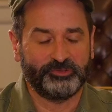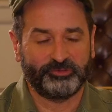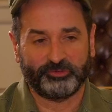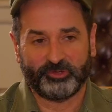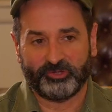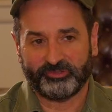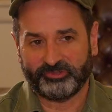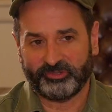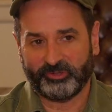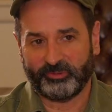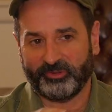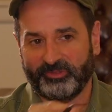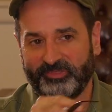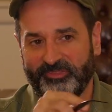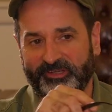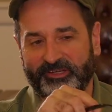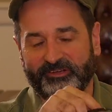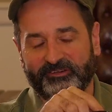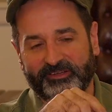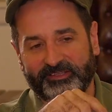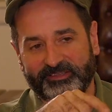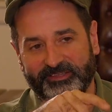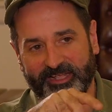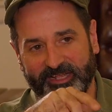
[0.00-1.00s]
also a
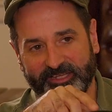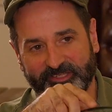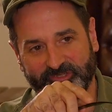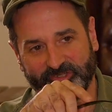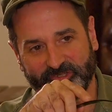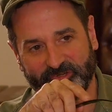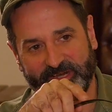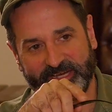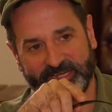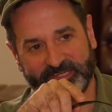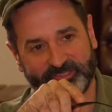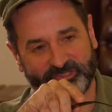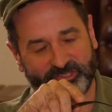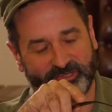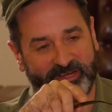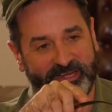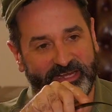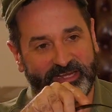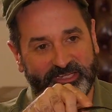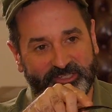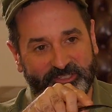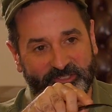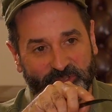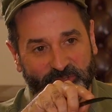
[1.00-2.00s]
theory that
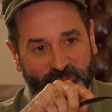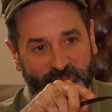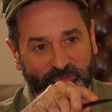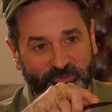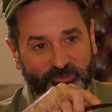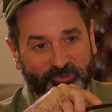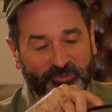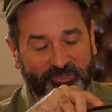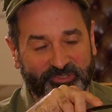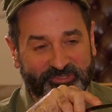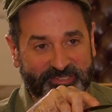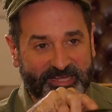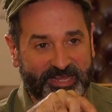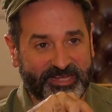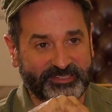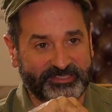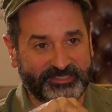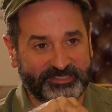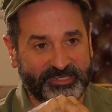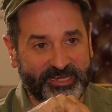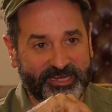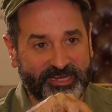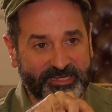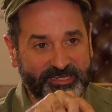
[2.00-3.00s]
Sirhan, who
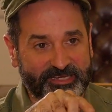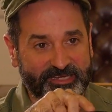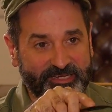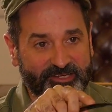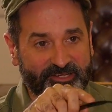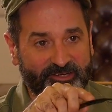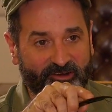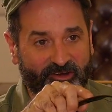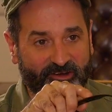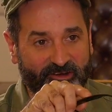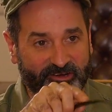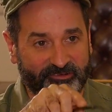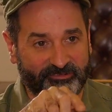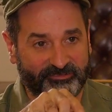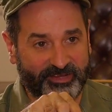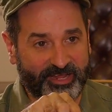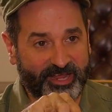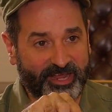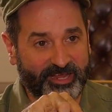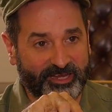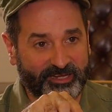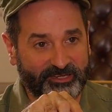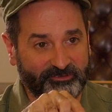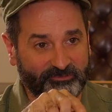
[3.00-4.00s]
assassinated
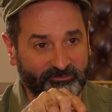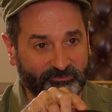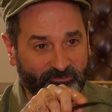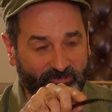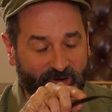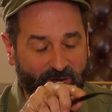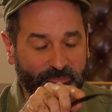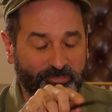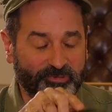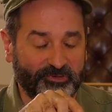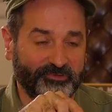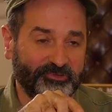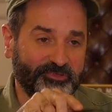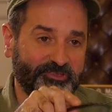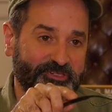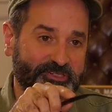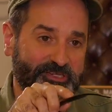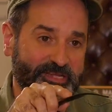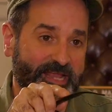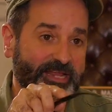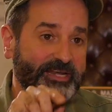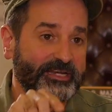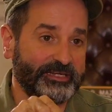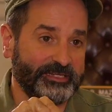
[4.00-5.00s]
RFK, Robert
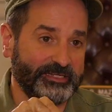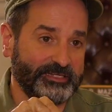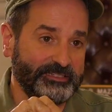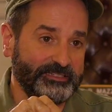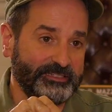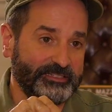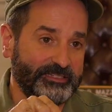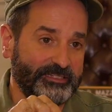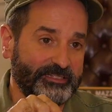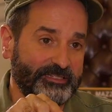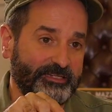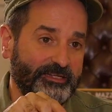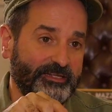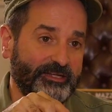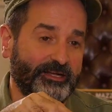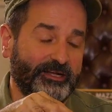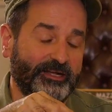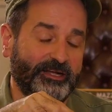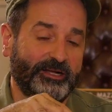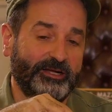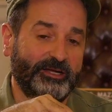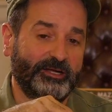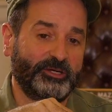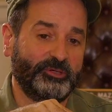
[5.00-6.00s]
Kennedy,
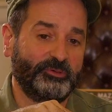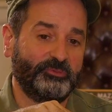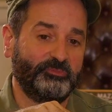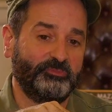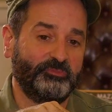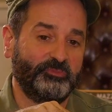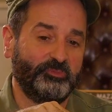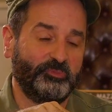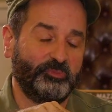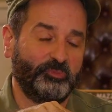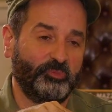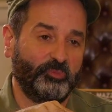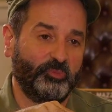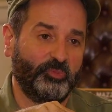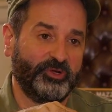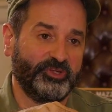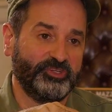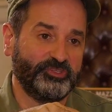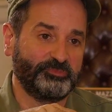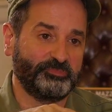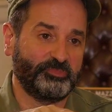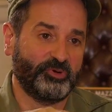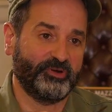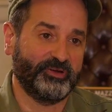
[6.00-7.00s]

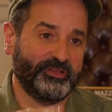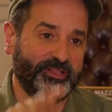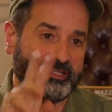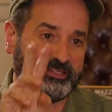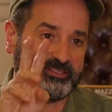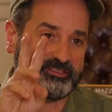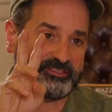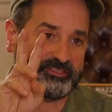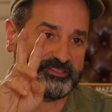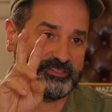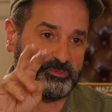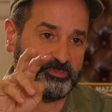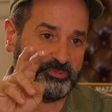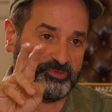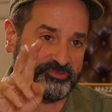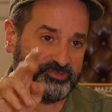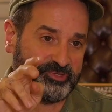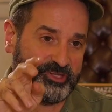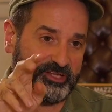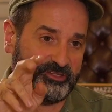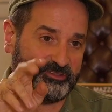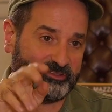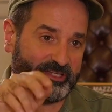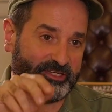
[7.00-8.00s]
was part of that sleeper
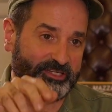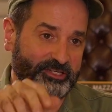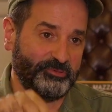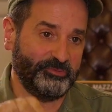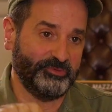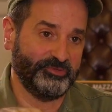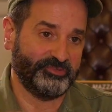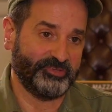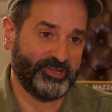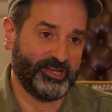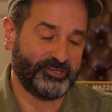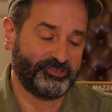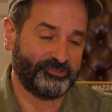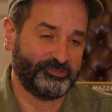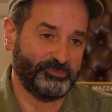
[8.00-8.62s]
cell, that he was actually